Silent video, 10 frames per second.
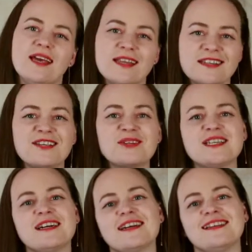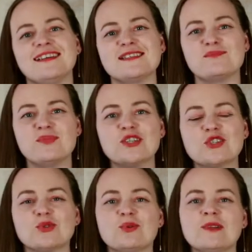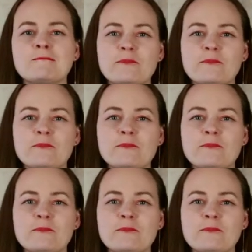and your target is B2,